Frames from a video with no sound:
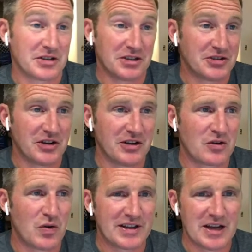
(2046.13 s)
just gonna show you a
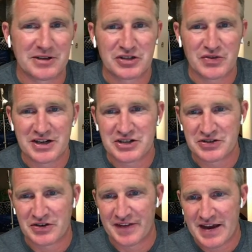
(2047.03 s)
quick
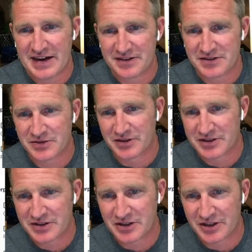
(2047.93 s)
demonstration on that. So
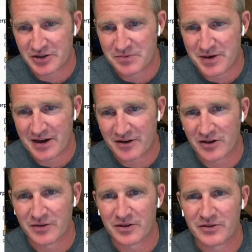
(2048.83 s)
let's click you back
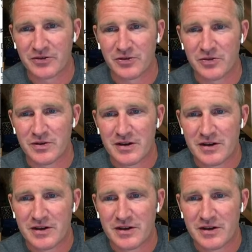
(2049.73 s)
over to